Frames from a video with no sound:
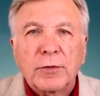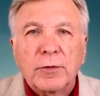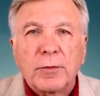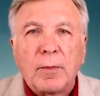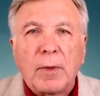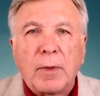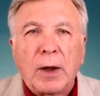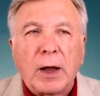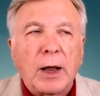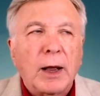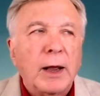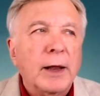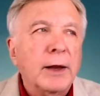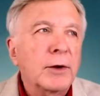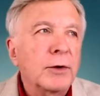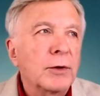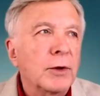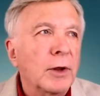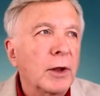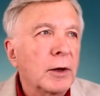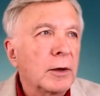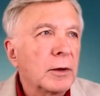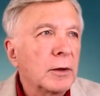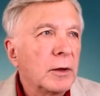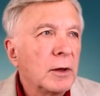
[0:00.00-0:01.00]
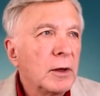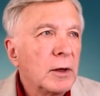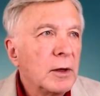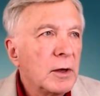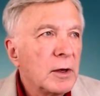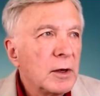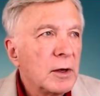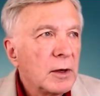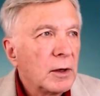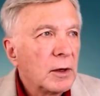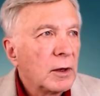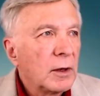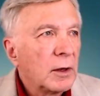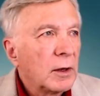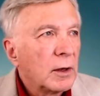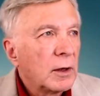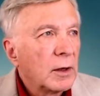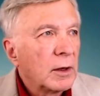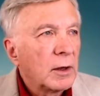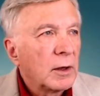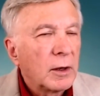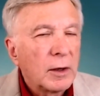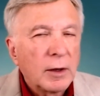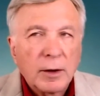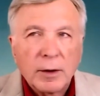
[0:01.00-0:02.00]
mind that
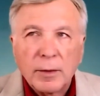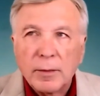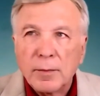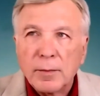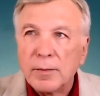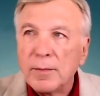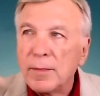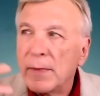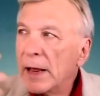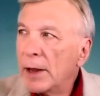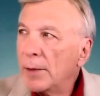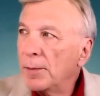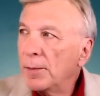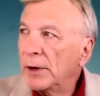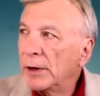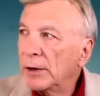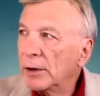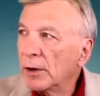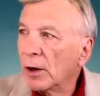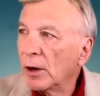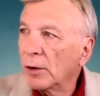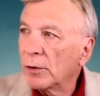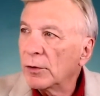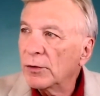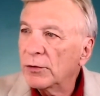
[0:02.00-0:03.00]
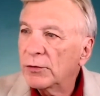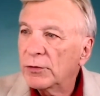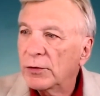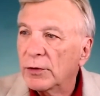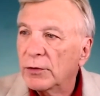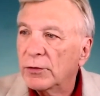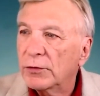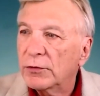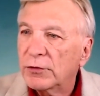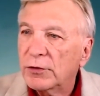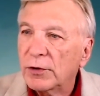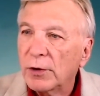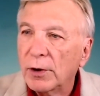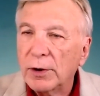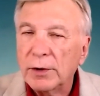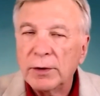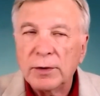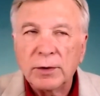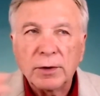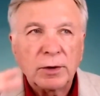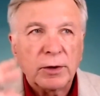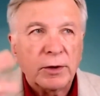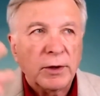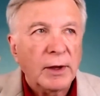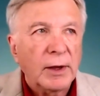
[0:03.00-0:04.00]
maybe notices
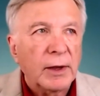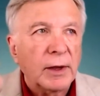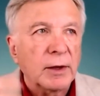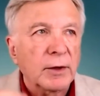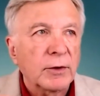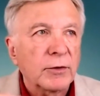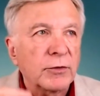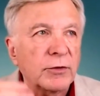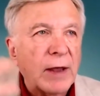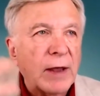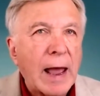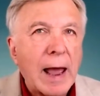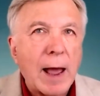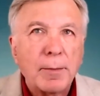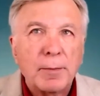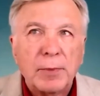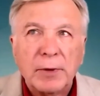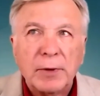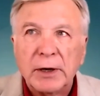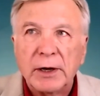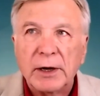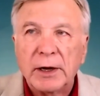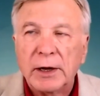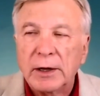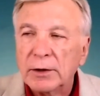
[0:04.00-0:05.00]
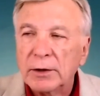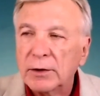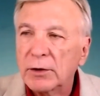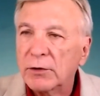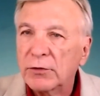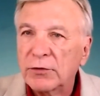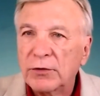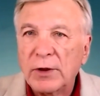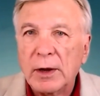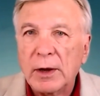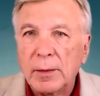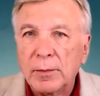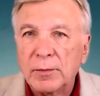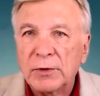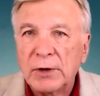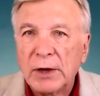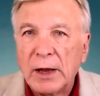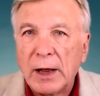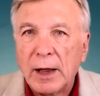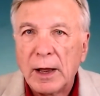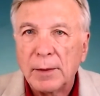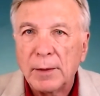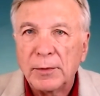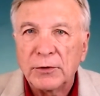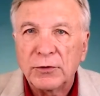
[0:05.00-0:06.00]
certain things happening at the same
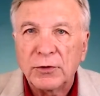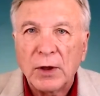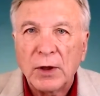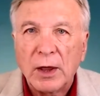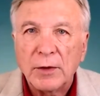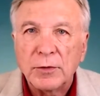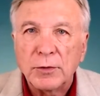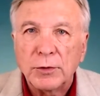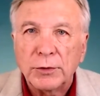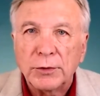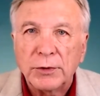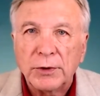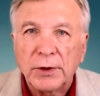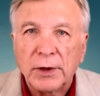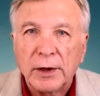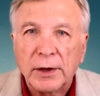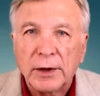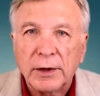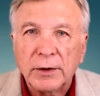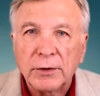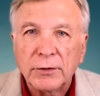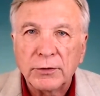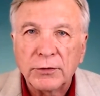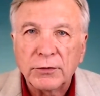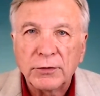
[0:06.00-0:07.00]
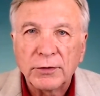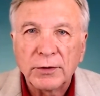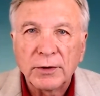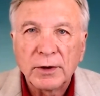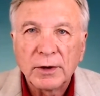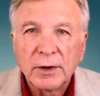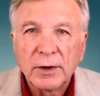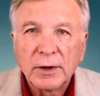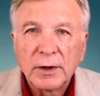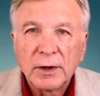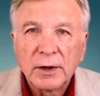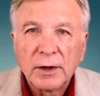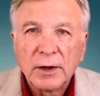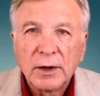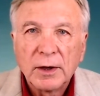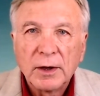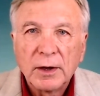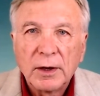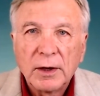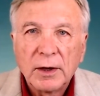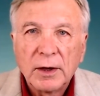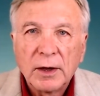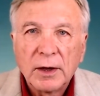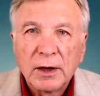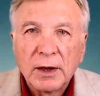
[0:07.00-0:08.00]
time as other things,
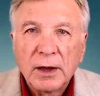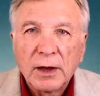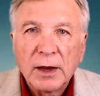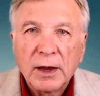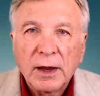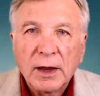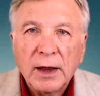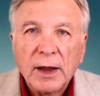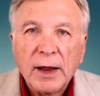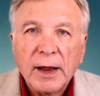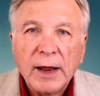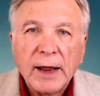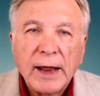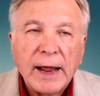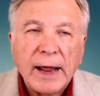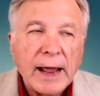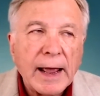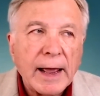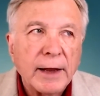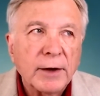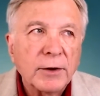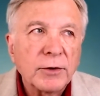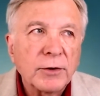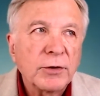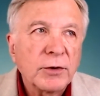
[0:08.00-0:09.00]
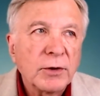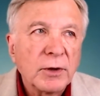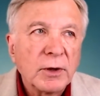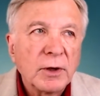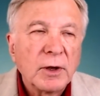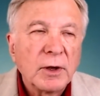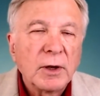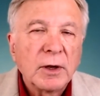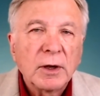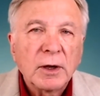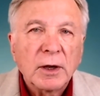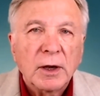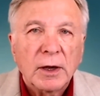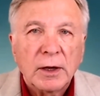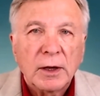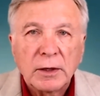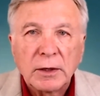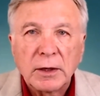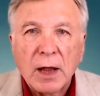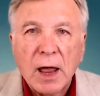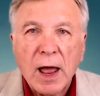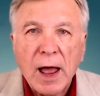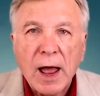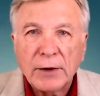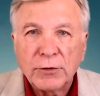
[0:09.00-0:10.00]
and a
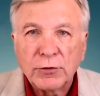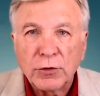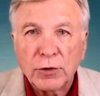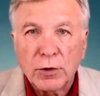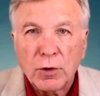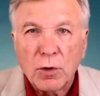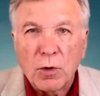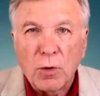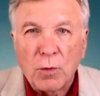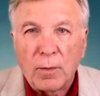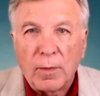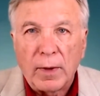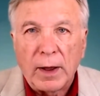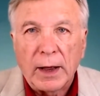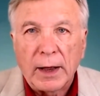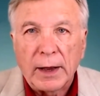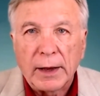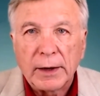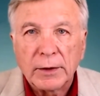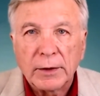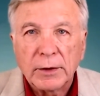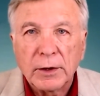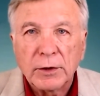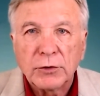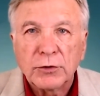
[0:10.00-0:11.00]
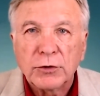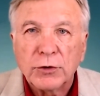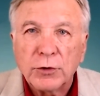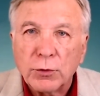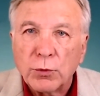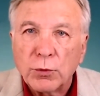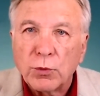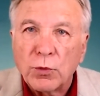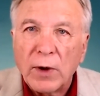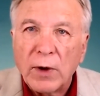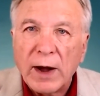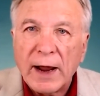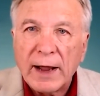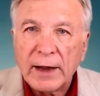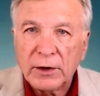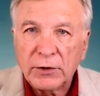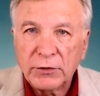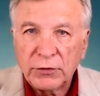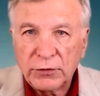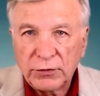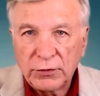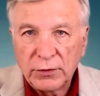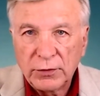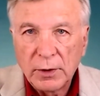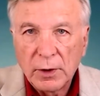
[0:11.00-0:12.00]
logical mind that
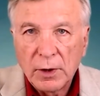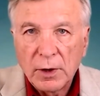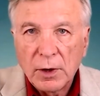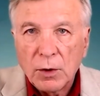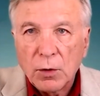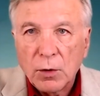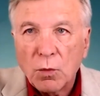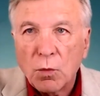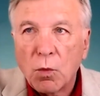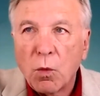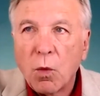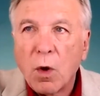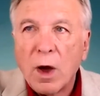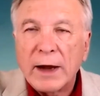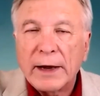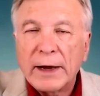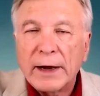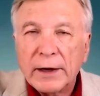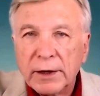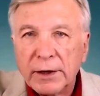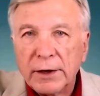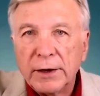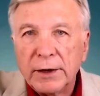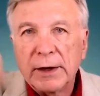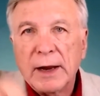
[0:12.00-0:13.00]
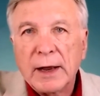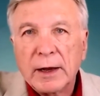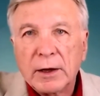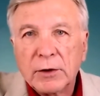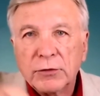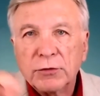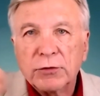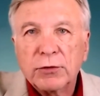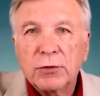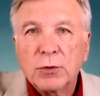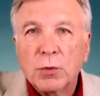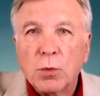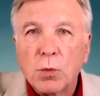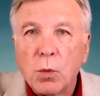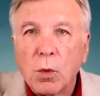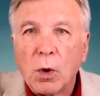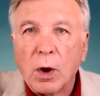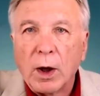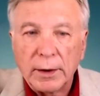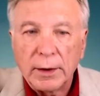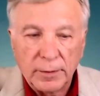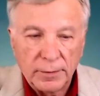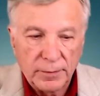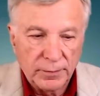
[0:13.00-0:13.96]
directs what it connects to what.